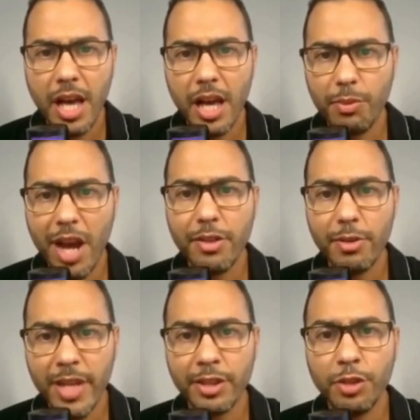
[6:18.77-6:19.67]
rather
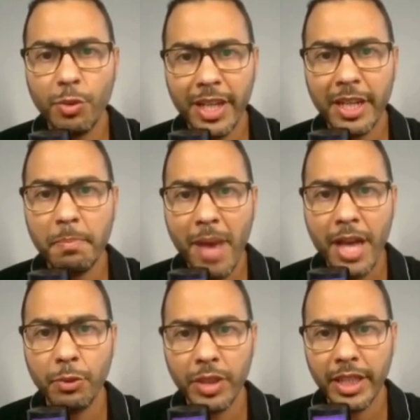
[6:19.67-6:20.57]
than doing it
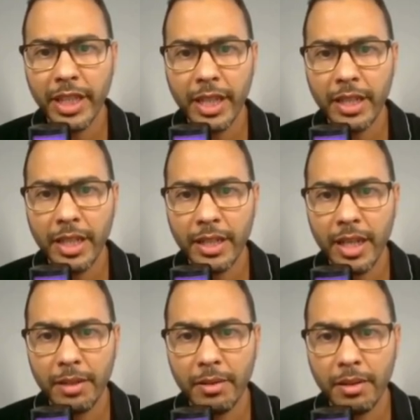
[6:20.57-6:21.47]
manually,
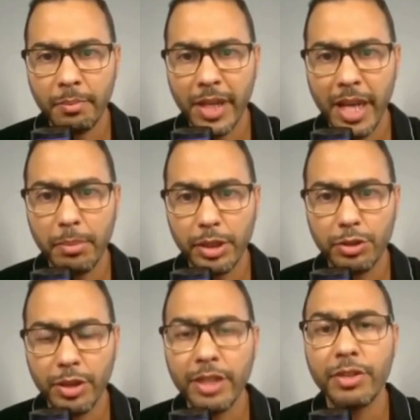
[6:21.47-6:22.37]
and be able
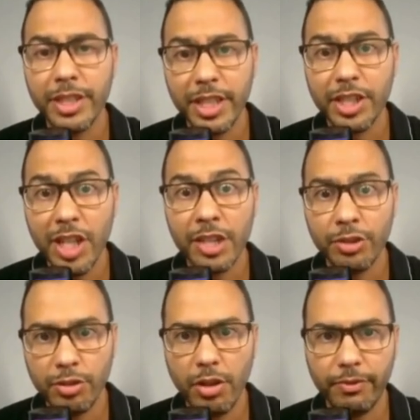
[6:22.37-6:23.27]
to increase the
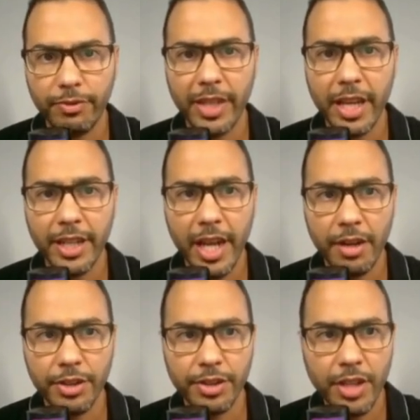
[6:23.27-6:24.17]
chance of getting
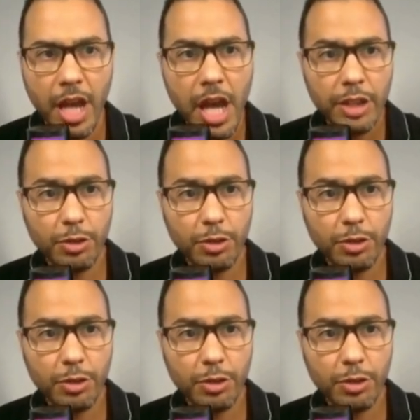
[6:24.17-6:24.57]
errors. So